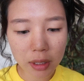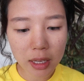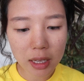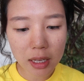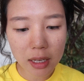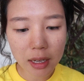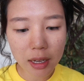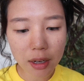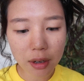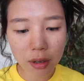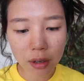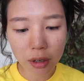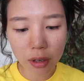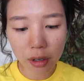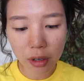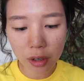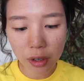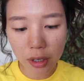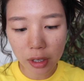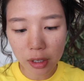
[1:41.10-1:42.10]
looking at
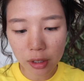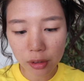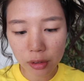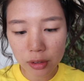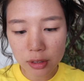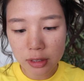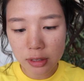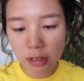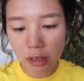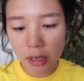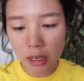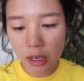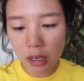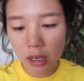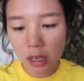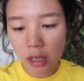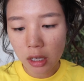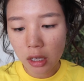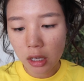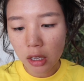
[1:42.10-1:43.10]
her, and it looks like
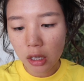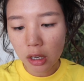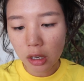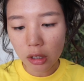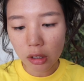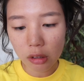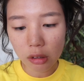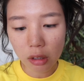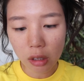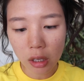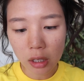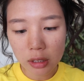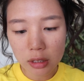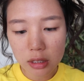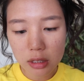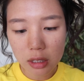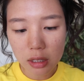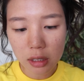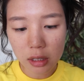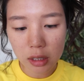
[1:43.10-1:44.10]
a
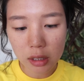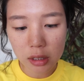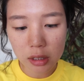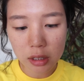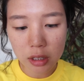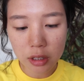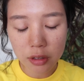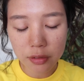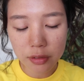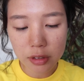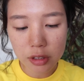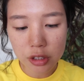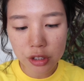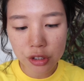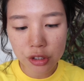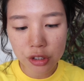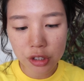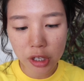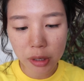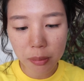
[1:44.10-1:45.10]
lot of
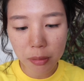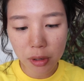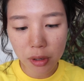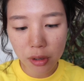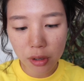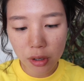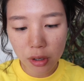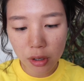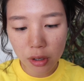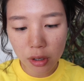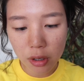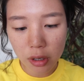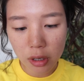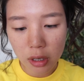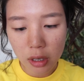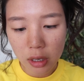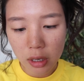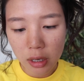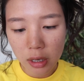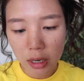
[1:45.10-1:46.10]
shimmer,
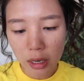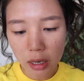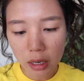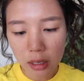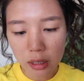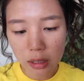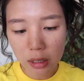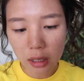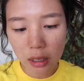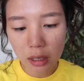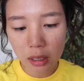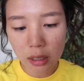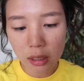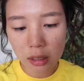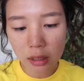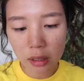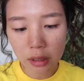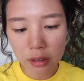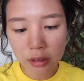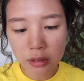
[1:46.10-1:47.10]
and
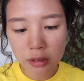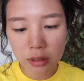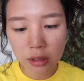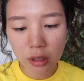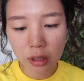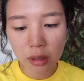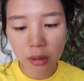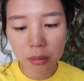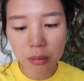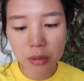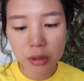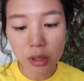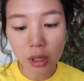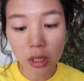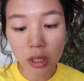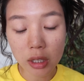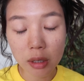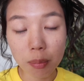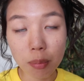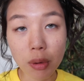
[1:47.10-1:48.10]
then there's some
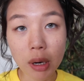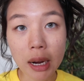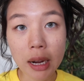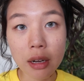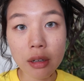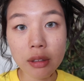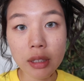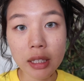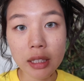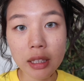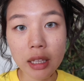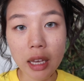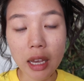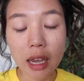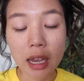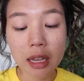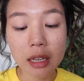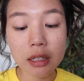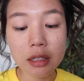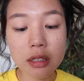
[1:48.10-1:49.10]
dark brown at the
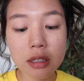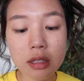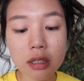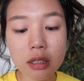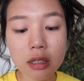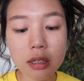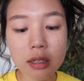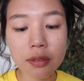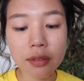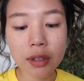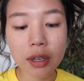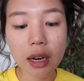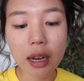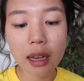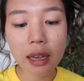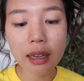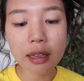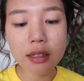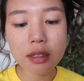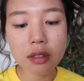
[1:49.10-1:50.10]
ends of her
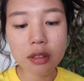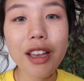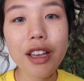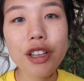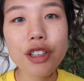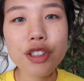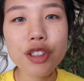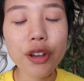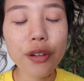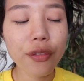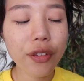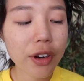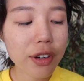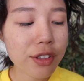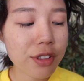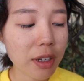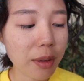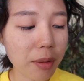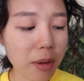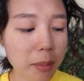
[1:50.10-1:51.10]
eyes. So
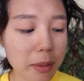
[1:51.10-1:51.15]
first, I'm